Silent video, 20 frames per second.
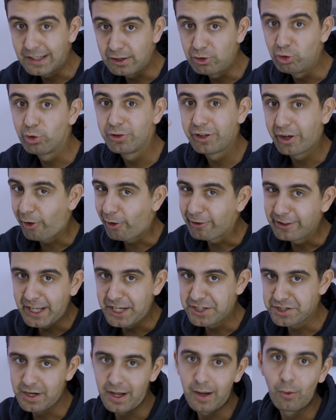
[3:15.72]
can do the
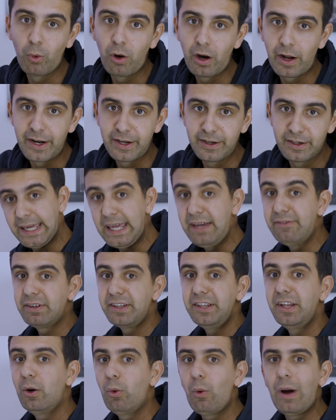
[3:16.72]
rotation I wanted.
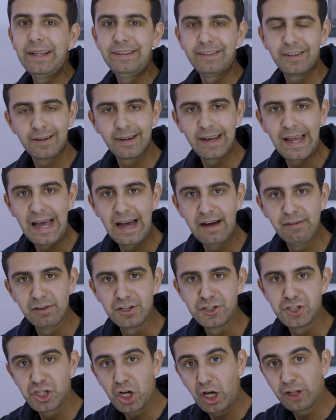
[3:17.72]
Even though I didn't have
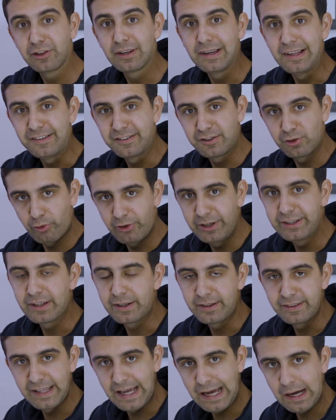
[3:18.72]
a shot list
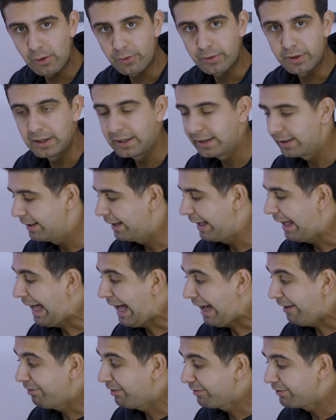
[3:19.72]
written down,
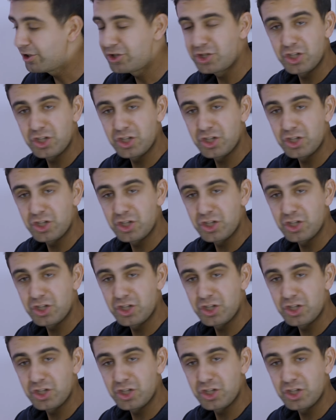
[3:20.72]
half of the